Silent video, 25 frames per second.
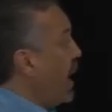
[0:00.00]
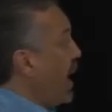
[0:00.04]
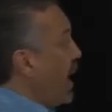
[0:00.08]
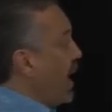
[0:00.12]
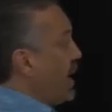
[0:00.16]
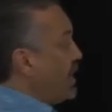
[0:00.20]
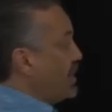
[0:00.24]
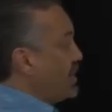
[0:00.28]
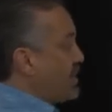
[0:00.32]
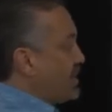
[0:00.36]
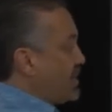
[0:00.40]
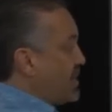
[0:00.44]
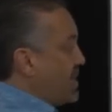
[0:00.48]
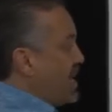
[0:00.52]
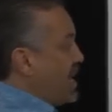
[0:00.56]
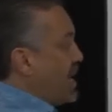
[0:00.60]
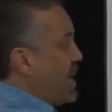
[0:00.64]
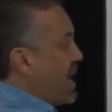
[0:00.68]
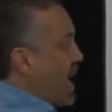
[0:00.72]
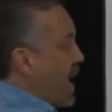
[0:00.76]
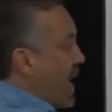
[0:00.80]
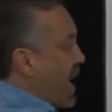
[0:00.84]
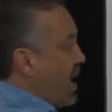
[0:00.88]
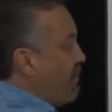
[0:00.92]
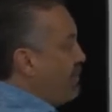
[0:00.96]
a
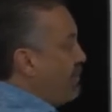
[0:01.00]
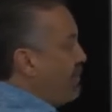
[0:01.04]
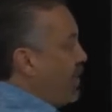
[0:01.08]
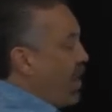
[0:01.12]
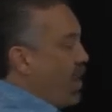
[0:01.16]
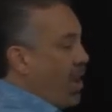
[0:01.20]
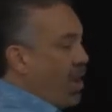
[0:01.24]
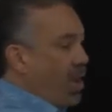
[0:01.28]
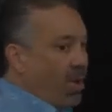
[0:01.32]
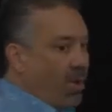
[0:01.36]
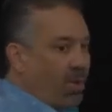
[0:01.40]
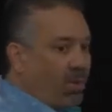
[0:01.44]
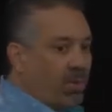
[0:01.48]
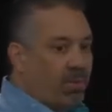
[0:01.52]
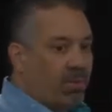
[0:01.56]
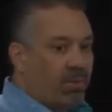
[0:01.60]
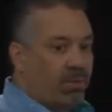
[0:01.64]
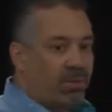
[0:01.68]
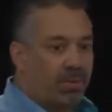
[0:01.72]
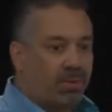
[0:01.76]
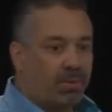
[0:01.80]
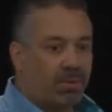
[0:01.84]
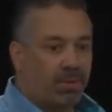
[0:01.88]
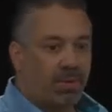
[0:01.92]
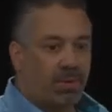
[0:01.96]
CFO,
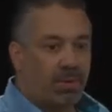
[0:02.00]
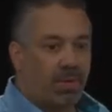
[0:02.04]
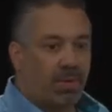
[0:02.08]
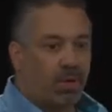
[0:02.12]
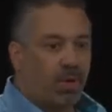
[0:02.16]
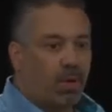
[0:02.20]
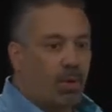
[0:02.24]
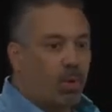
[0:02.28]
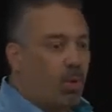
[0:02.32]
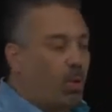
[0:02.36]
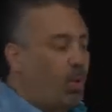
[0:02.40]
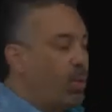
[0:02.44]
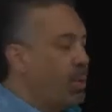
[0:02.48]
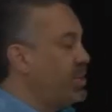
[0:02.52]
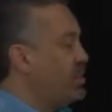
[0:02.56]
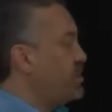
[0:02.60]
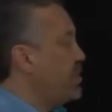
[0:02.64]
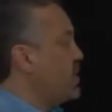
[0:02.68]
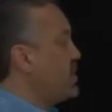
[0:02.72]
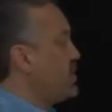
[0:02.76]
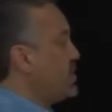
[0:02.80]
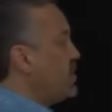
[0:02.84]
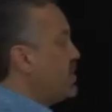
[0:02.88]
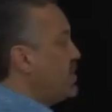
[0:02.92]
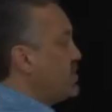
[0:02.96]
which
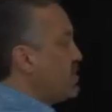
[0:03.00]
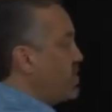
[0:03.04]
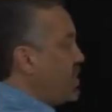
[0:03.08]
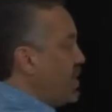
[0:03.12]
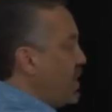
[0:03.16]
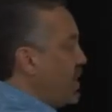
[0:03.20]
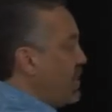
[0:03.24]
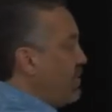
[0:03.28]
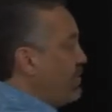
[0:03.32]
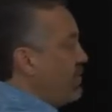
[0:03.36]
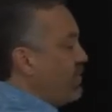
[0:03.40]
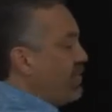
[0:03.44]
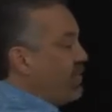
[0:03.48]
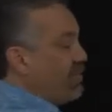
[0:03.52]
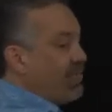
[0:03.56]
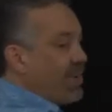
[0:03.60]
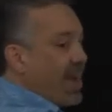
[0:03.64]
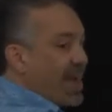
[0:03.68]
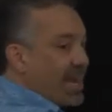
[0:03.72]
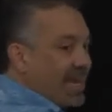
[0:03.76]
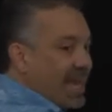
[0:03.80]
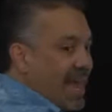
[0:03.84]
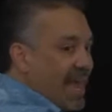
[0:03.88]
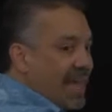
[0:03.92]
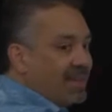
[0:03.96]
is the Chief
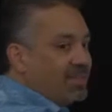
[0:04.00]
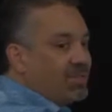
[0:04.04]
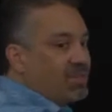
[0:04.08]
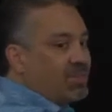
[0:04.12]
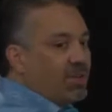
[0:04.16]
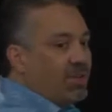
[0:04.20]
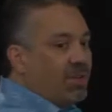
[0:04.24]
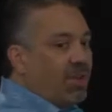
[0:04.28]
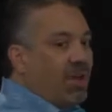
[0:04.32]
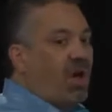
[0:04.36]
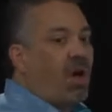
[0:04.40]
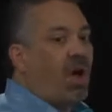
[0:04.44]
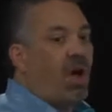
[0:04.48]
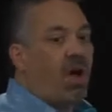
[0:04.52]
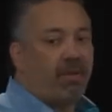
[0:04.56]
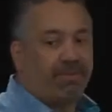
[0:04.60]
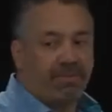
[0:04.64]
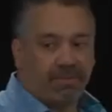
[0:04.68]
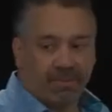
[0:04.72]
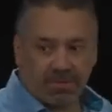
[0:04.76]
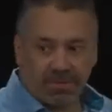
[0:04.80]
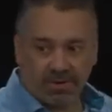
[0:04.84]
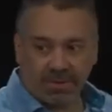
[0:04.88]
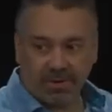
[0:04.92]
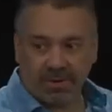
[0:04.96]
Financial
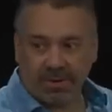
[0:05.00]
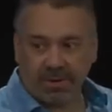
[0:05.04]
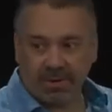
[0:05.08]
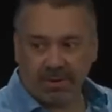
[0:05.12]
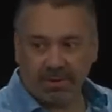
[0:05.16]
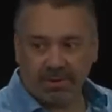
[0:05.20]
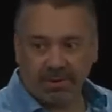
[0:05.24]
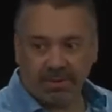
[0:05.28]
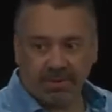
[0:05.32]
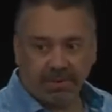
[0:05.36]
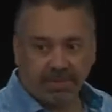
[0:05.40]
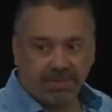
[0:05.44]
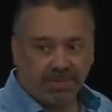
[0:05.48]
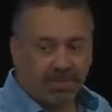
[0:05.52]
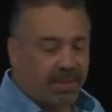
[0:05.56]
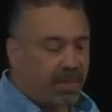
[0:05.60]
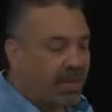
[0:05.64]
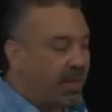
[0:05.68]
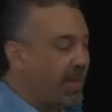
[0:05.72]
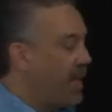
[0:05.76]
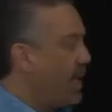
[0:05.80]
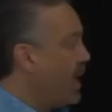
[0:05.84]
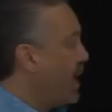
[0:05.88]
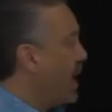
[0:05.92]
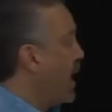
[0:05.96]
Officer,
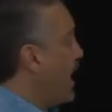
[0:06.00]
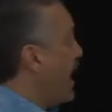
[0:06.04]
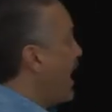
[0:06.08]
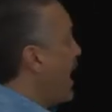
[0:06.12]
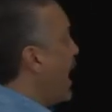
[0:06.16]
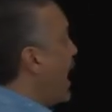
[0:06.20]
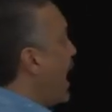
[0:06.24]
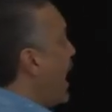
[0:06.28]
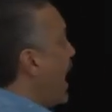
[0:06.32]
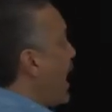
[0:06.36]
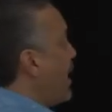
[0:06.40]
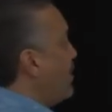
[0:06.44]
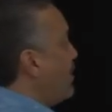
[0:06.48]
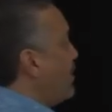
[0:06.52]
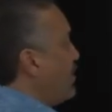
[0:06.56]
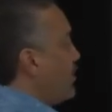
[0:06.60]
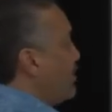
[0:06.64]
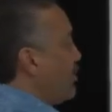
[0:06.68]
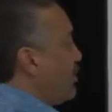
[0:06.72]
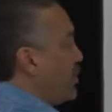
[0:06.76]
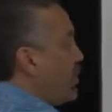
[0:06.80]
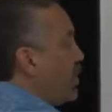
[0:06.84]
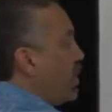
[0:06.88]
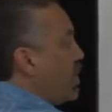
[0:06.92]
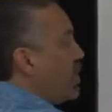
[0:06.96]
and the
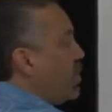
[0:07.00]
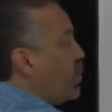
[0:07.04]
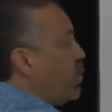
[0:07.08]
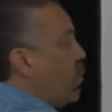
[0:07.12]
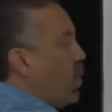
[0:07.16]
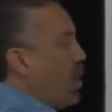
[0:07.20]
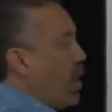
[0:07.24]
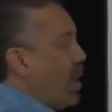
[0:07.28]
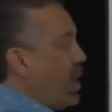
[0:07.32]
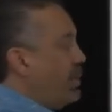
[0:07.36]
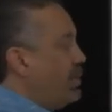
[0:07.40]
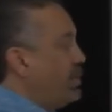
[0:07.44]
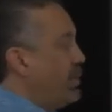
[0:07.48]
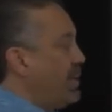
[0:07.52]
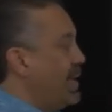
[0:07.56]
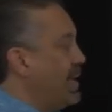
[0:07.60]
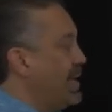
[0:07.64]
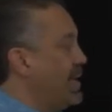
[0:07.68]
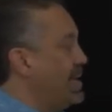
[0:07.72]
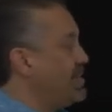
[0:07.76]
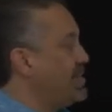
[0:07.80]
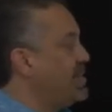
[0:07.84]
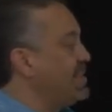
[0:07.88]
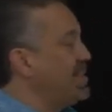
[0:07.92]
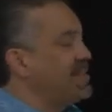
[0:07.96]
third one
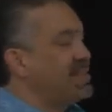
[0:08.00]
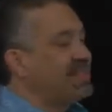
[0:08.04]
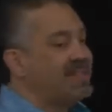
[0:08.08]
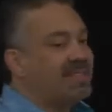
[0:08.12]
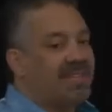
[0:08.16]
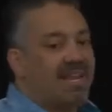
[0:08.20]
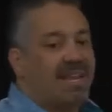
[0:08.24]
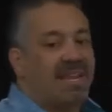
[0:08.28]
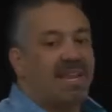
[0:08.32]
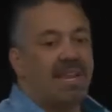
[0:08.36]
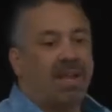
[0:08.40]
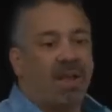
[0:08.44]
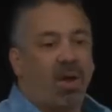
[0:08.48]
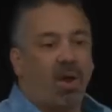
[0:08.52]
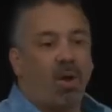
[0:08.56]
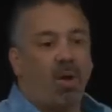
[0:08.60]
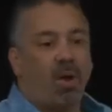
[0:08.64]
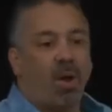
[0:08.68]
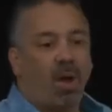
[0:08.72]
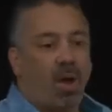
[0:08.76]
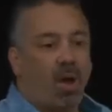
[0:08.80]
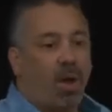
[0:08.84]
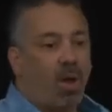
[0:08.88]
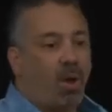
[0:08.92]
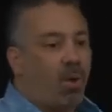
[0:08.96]
is the
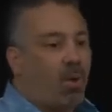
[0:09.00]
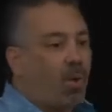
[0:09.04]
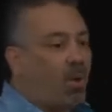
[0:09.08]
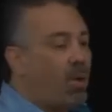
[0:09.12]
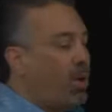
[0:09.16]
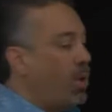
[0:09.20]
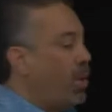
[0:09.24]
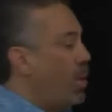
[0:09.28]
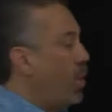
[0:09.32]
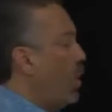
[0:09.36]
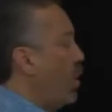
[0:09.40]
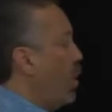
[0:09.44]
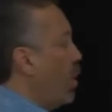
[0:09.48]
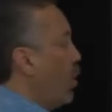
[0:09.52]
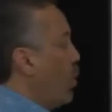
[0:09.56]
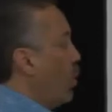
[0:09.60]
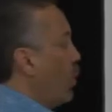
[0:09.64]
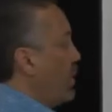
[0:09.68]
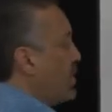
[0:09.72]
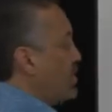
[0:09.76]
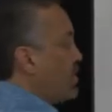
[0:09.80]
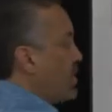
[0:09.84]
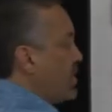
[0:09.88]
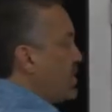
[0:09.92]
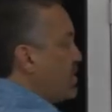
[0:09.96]
COO,
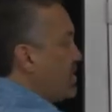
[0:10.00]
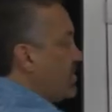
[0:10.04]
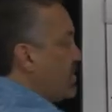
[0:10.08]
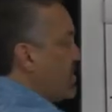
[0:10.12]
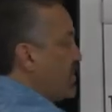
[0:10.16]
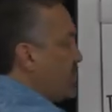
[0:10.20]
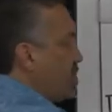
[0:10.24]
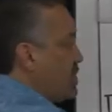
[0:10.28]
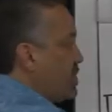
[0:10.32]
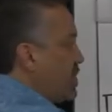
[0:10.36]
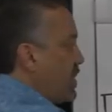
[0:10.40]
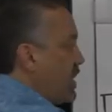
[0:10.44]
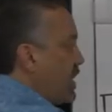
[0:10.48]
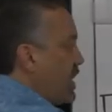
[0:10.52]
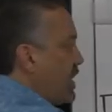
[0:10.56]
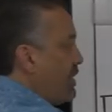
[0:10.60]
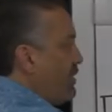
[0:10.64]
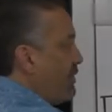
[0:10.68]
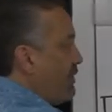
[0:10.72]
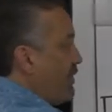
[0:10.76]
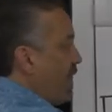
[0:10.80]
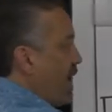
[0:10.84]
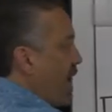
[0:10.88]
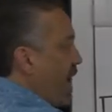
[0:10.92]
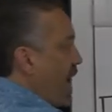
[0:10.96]
which is the Chief
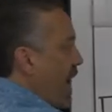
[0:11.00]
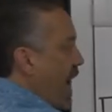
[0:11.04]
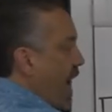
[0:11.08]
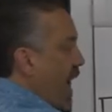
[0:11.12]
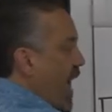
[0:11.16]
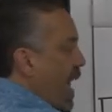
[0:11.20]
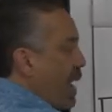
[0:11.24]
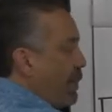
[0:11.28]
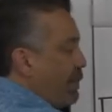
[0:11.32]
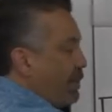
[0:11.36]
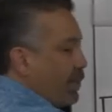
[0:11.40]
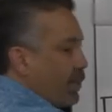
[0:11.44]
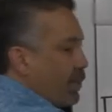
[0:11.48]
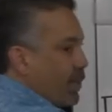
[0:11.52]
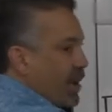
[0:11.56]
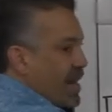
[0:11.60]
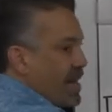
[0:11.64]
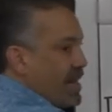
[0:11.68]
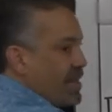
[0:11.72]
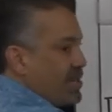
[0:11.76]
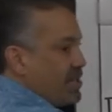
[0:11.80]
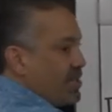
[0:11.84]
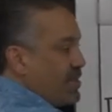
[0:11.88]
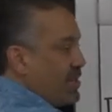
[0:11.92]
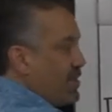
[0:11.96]

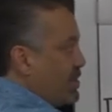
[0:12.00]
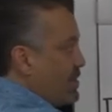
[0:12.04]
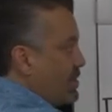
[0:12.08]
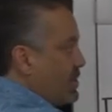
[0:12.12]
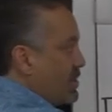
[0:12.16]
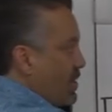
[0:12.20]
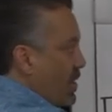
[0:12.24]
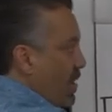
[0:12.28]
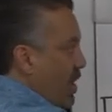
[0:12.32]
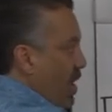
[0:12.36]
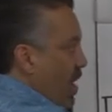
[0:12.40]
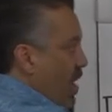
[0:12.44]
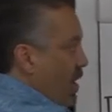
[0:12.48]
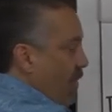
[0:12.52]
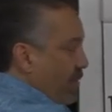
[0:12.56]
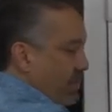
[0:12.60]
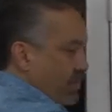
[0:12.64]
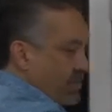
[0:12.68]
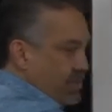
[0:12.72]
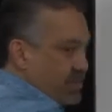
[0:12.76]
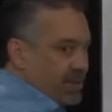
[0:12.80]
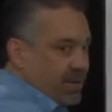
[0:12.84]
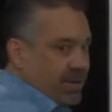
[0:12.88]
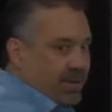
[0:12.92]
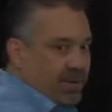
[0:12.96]
Operations
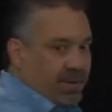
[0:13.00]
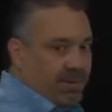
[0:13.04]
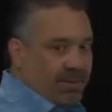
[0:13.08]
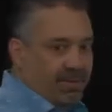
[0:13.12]
Officer.